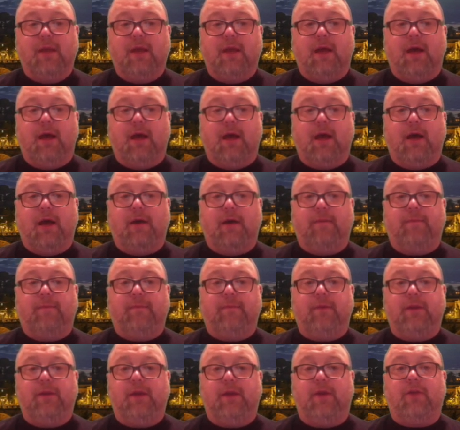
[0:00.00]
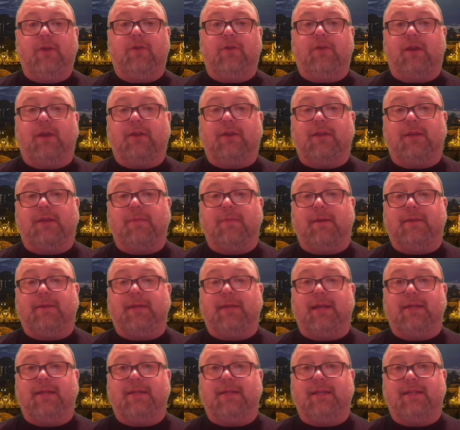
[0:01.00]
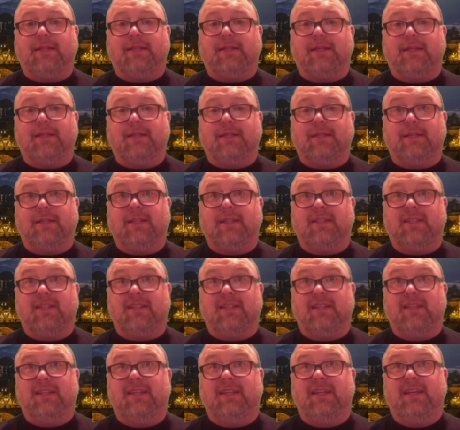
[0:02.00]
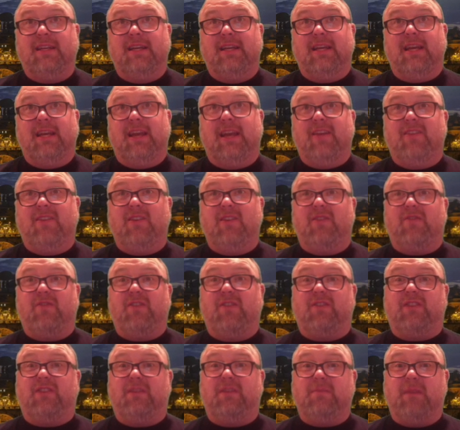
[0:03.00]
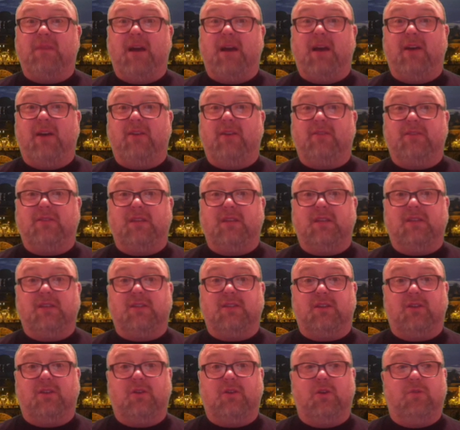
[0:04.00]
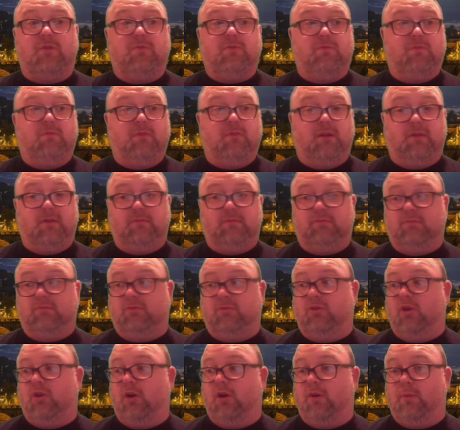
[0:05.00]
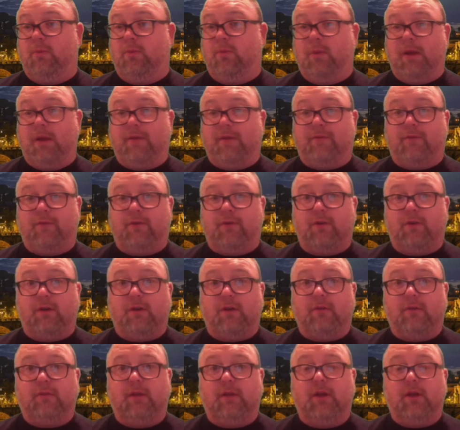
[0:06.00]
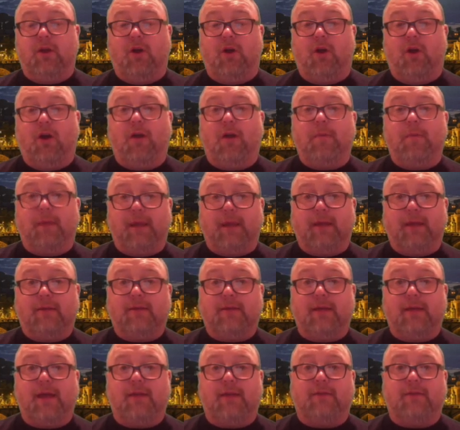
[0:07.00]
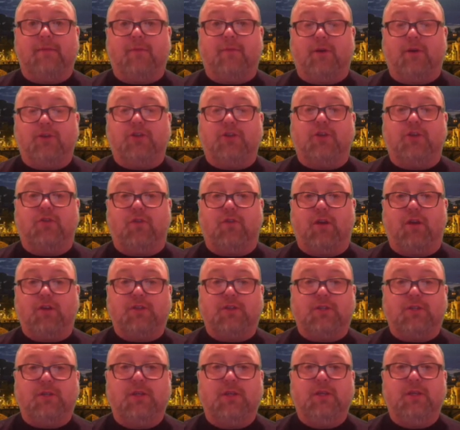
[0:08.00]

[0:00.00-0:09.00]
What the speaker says: Another great thing about that distance is, 15 miles is a good long way for an army to have to march across